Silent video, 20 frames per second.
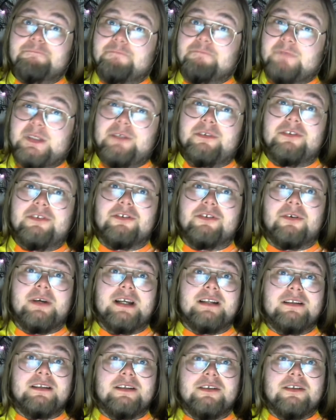you enjoy
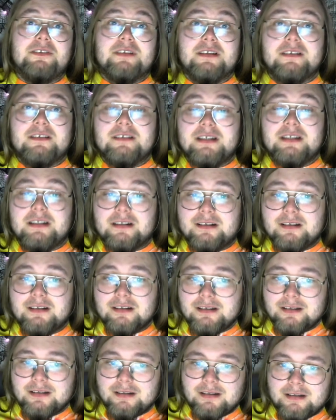it and use it as needed.
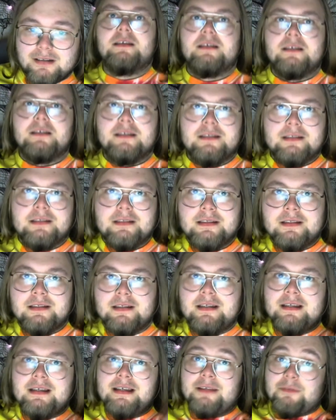
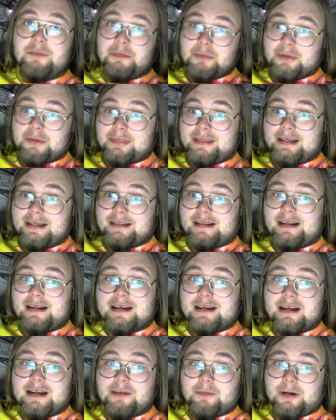And one more thing that I
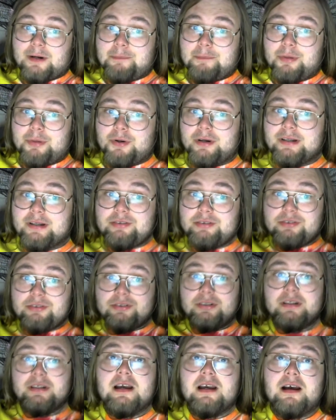kind of want to push,
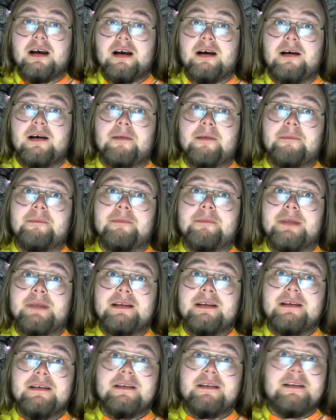
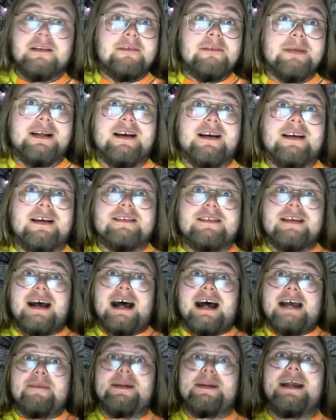because
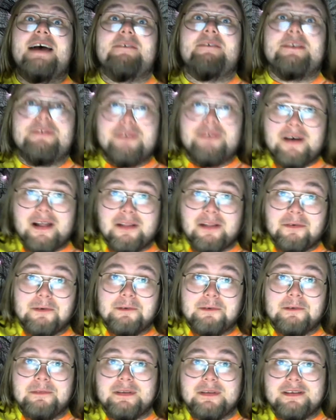I am an avid
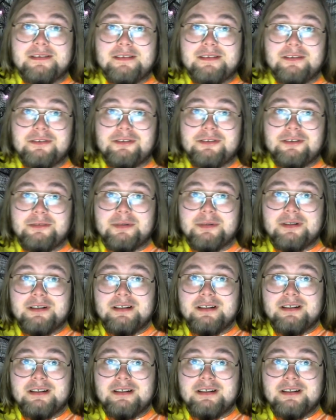follower of this YouTuber,